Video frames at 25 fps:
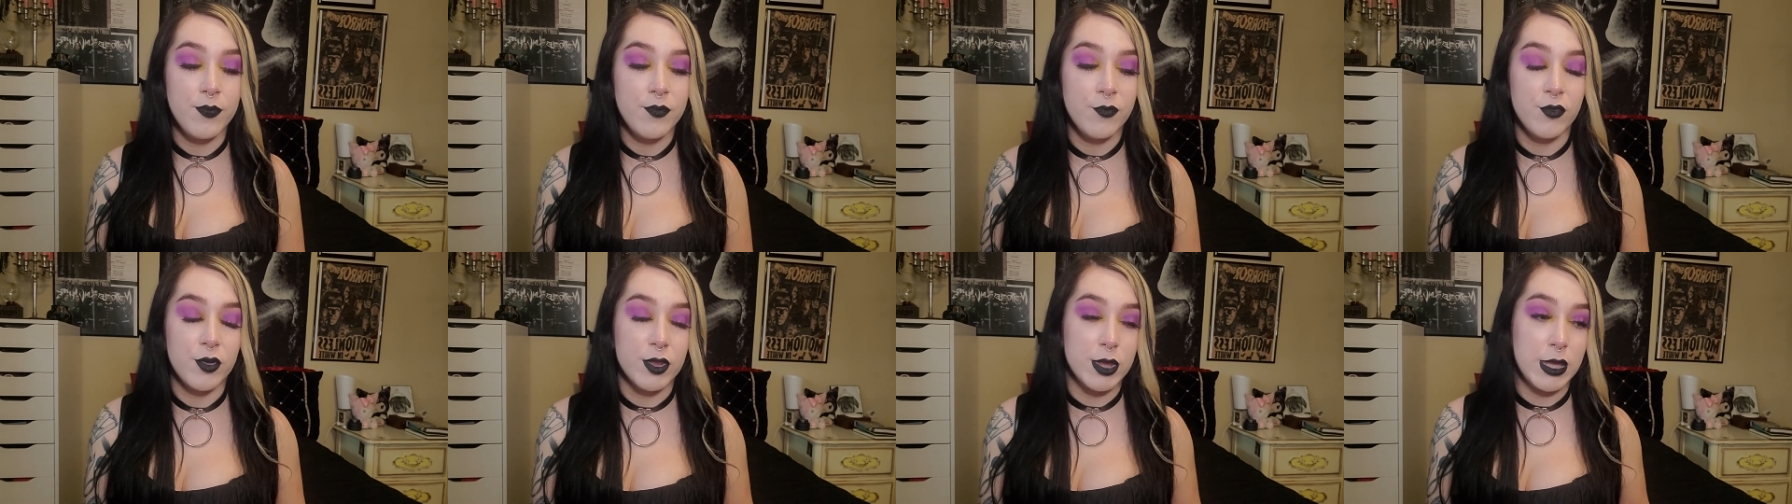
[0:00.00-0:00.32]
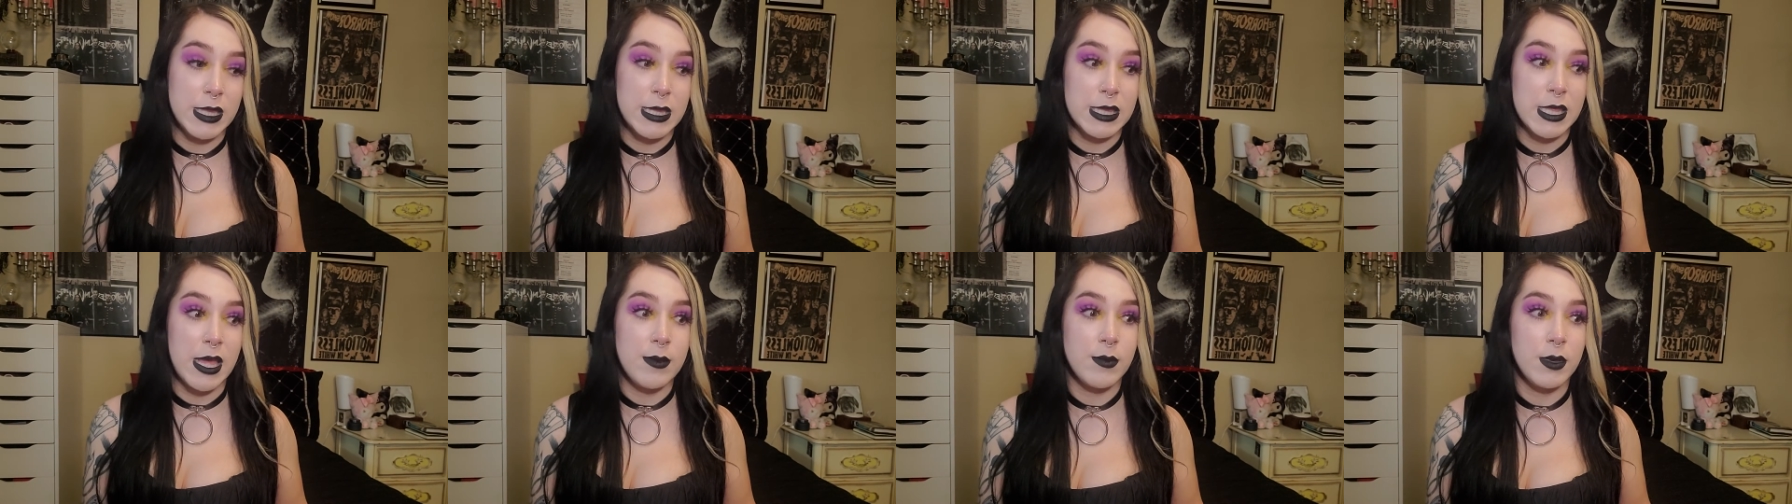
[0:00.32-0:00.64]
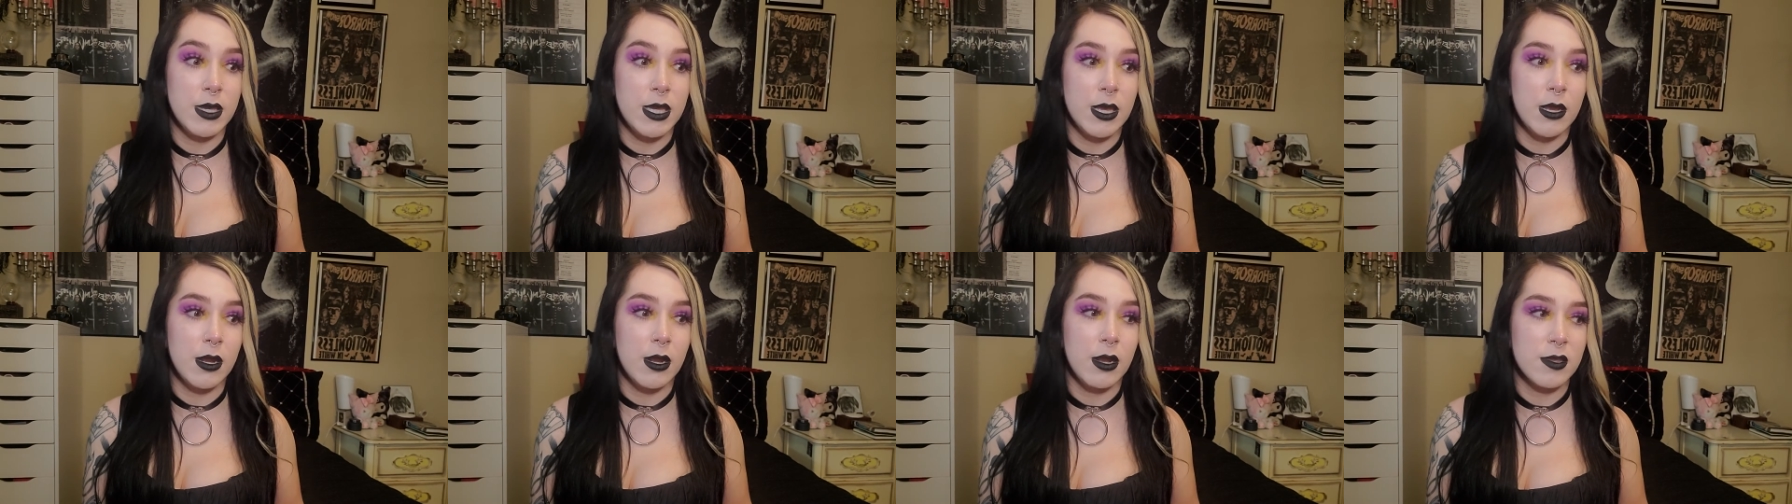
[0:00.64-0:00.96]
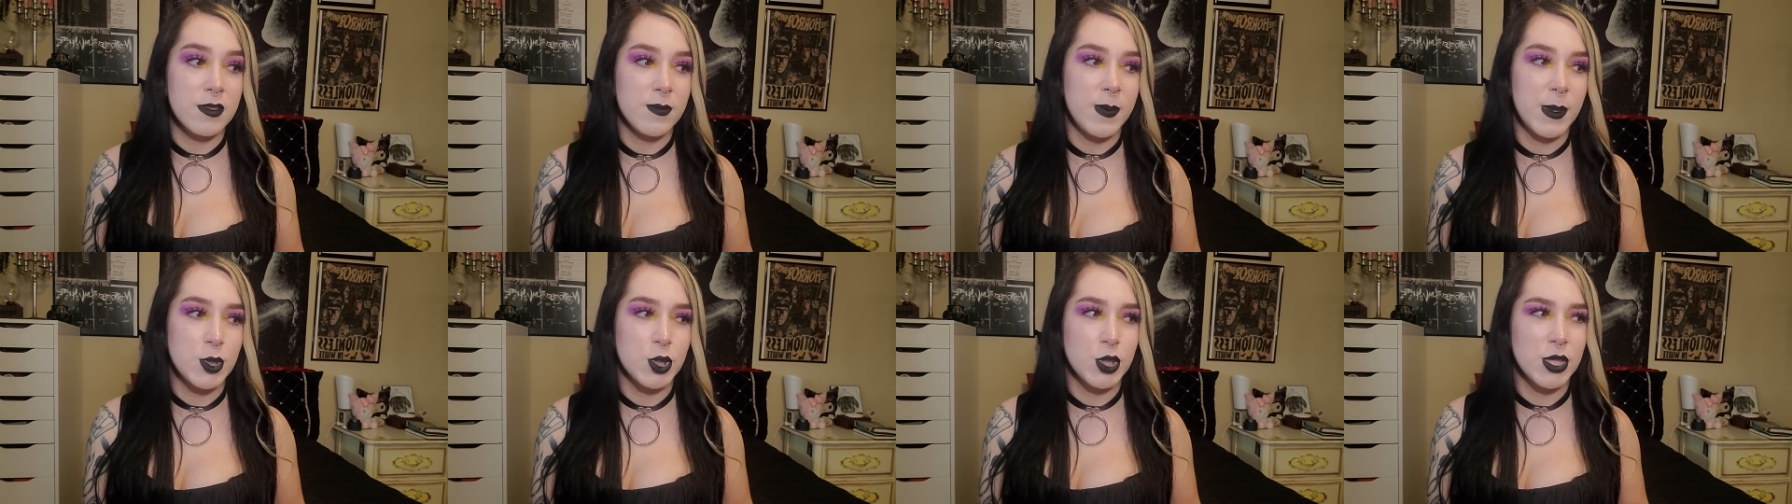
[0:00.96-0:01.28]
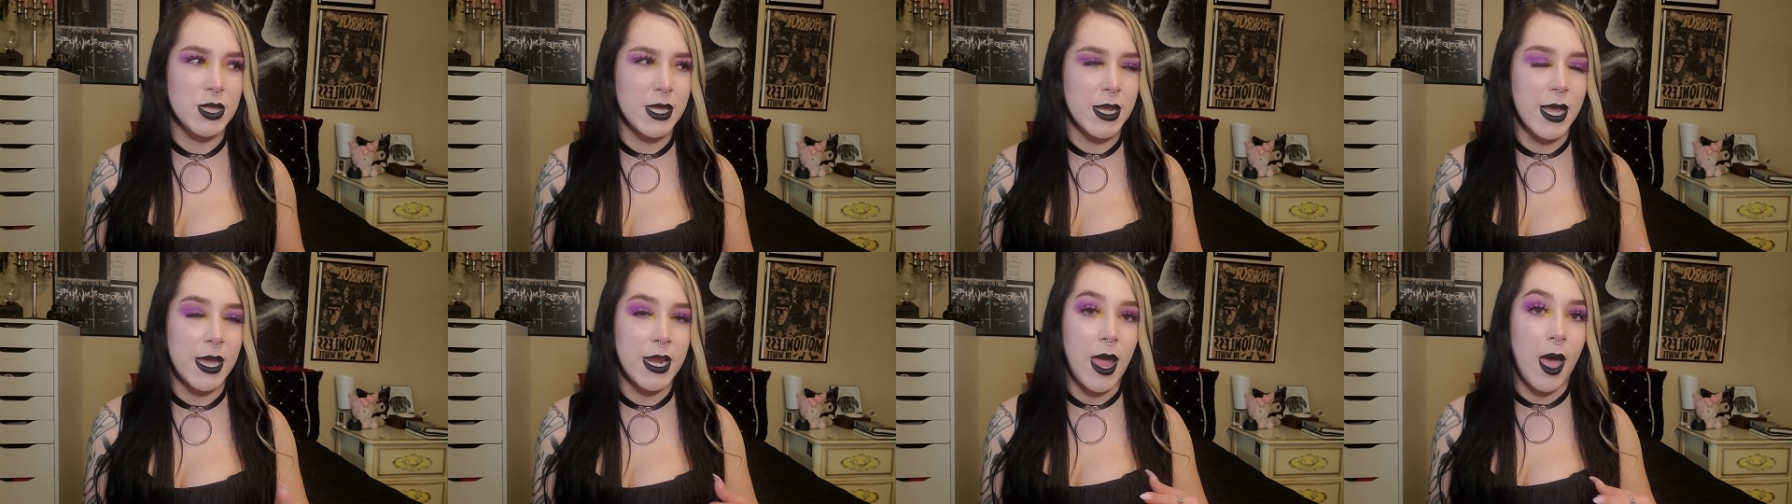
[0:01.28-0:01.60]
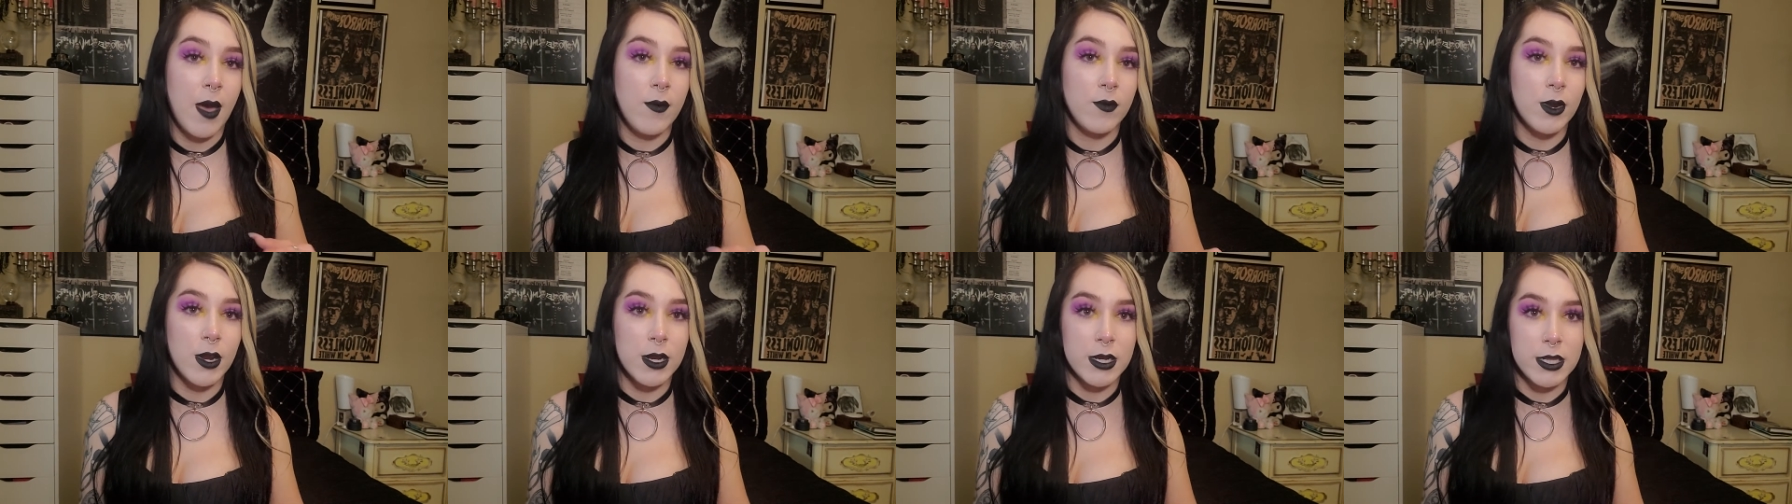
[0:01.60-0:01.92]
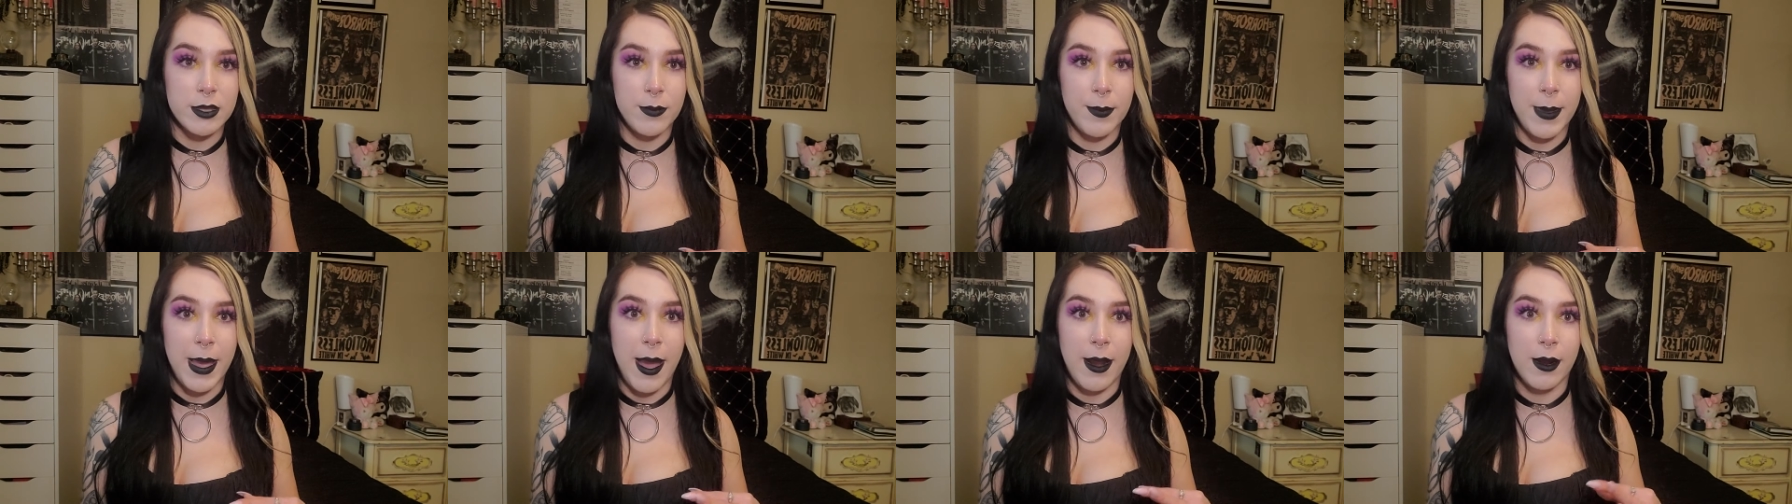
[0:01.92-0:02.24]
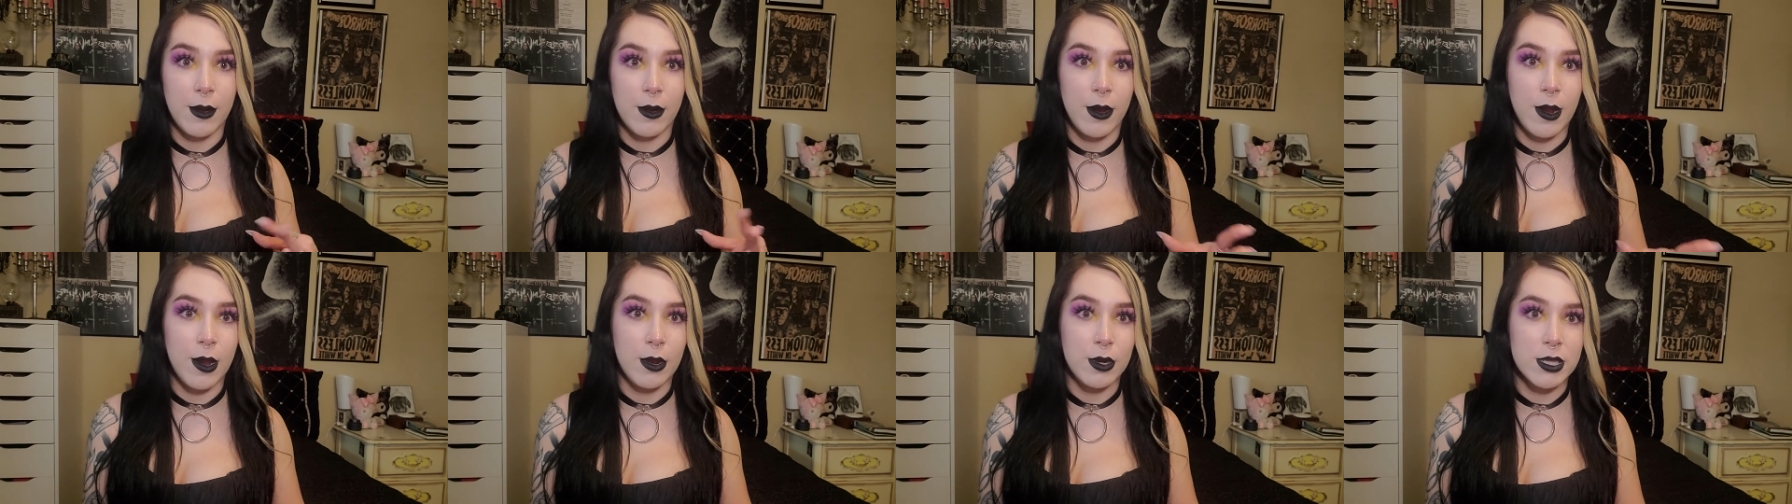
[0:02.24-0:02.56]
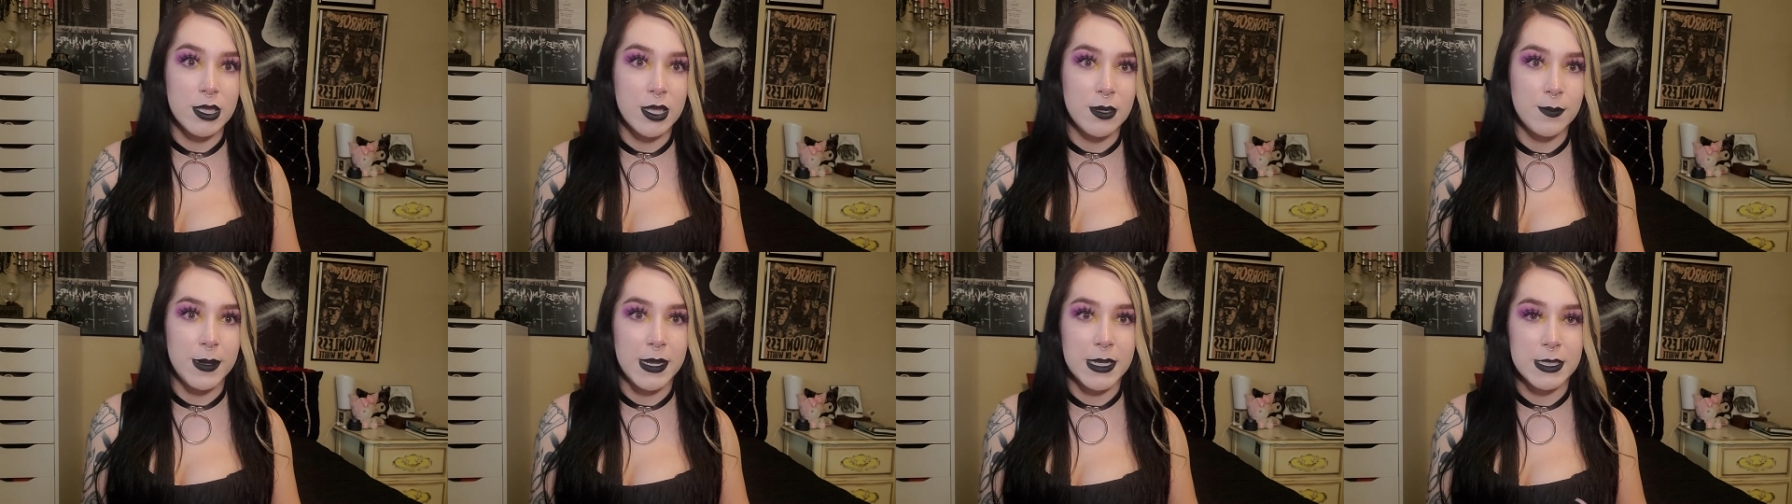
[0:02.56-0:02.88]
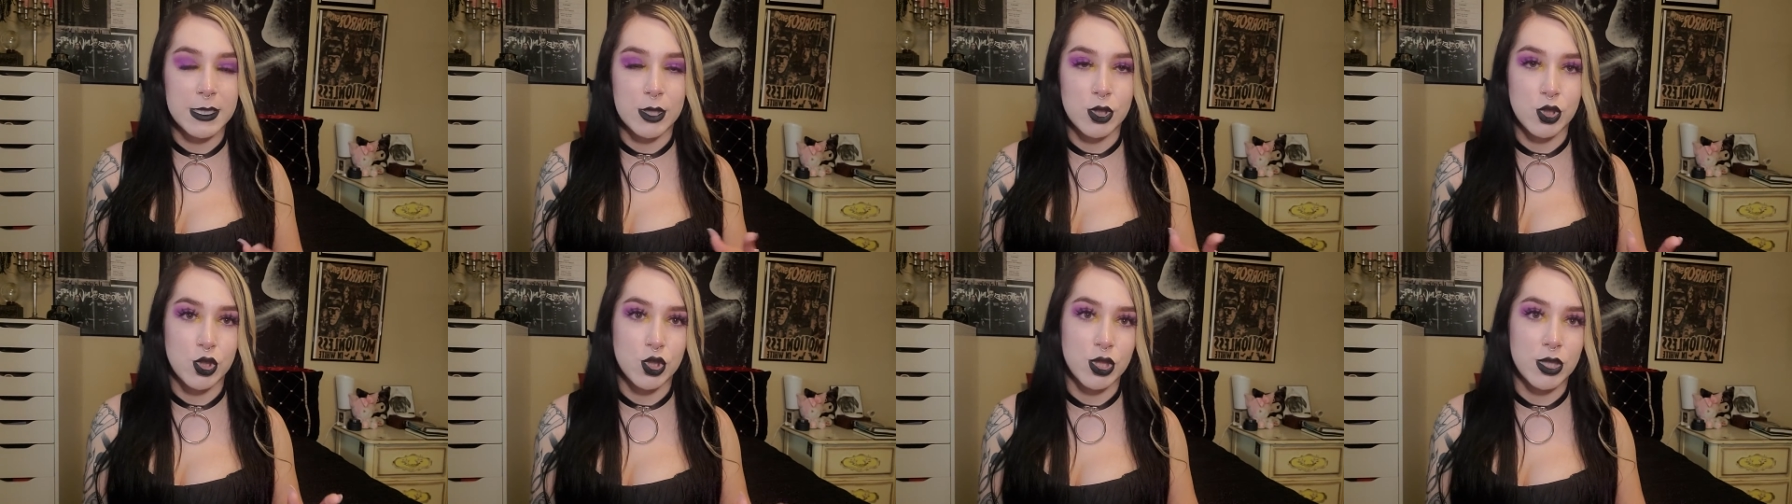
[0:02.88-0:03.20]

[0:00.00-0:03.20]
for this time of year, especially to kind of have it on in the background and then pay attention